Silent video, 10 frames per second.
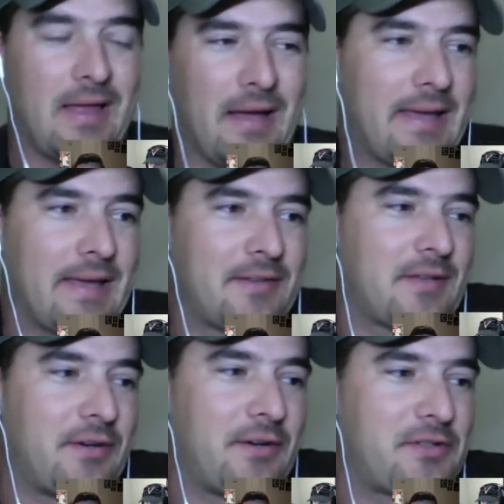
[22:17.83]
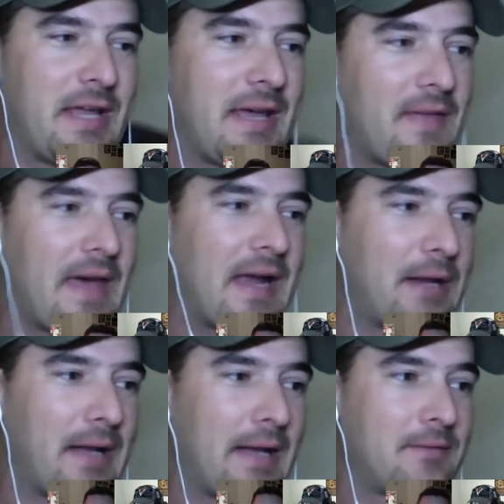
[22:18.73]
I guess, understand that. I mean,
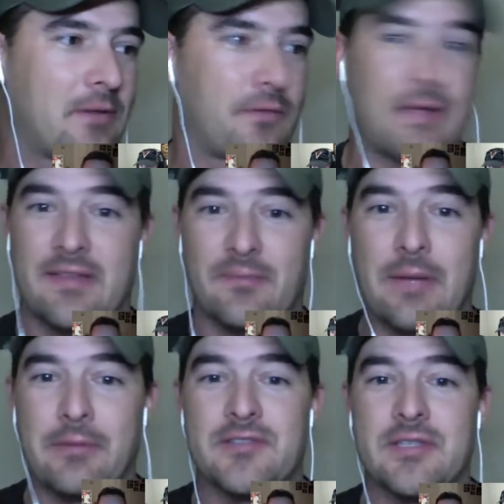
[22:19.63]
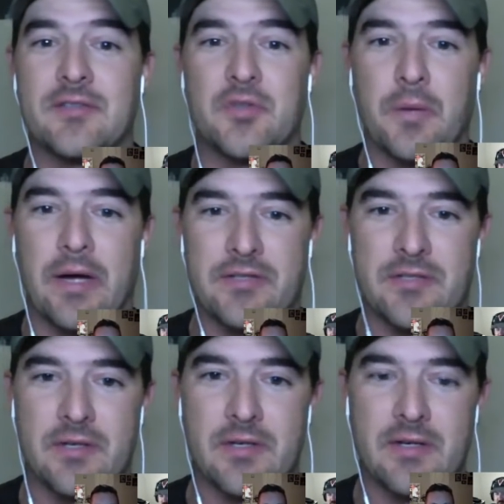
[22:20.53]
I don't think they've probably seen too much.
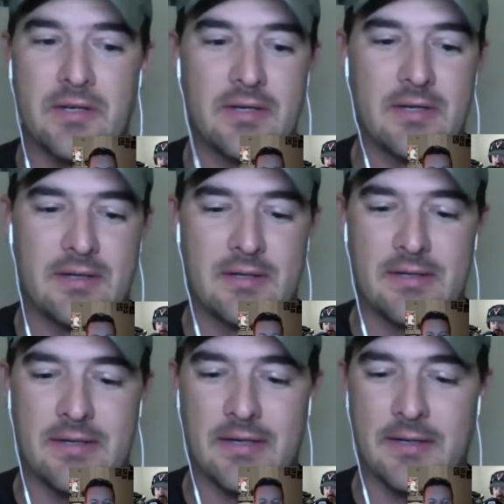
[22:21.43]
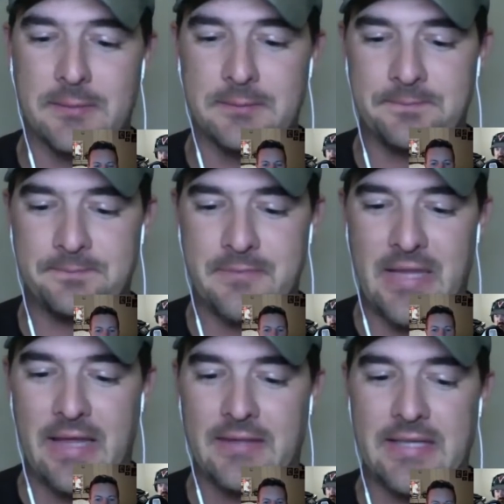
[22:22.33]
Um,
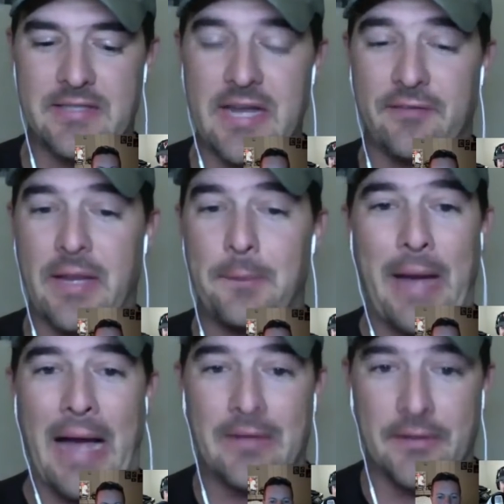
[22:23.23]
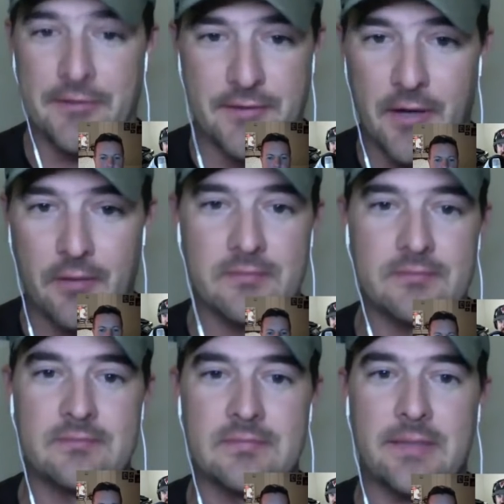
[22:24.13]
it's it's definitely a balance though.
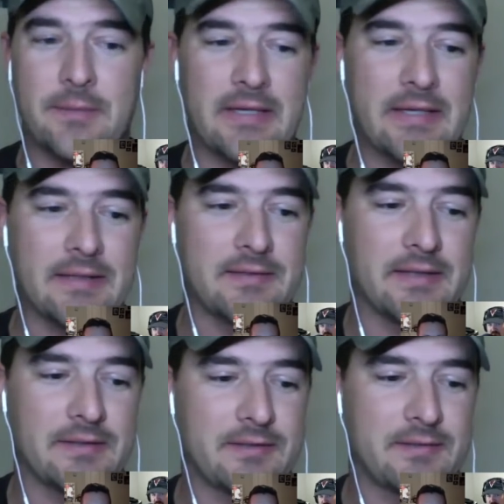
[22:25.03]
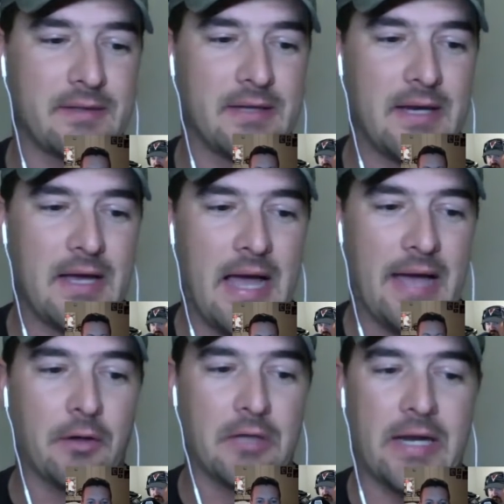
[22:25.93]
I mean, it's it's I know
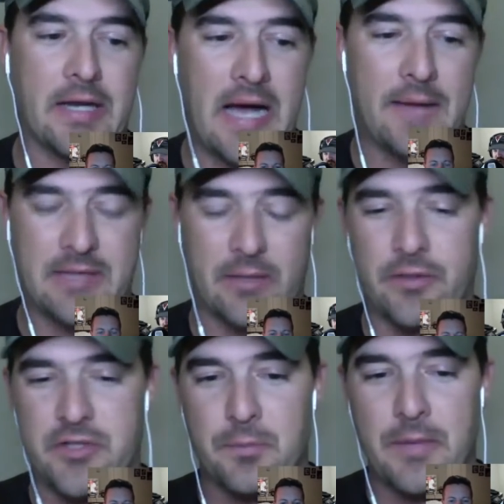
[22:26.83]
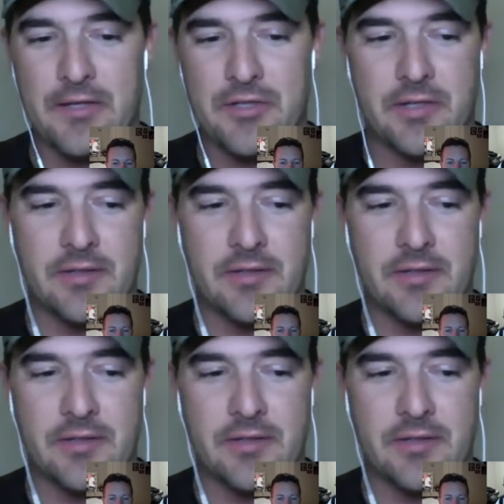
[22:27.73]
a lot of cops like what you mentioned.